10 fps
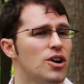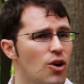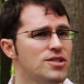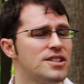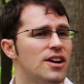
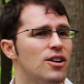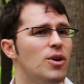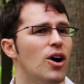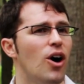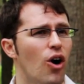Coase
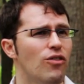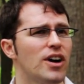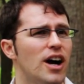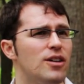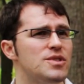theorem
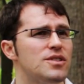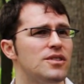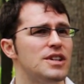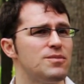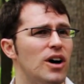overcomes
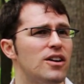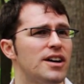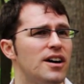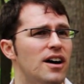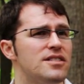these
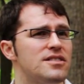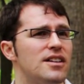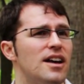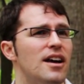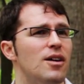monitoring costs
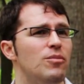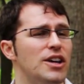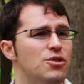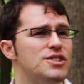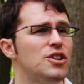by
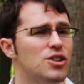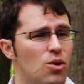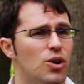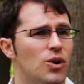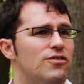using
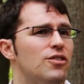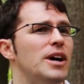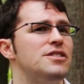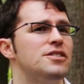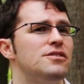local
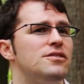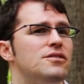information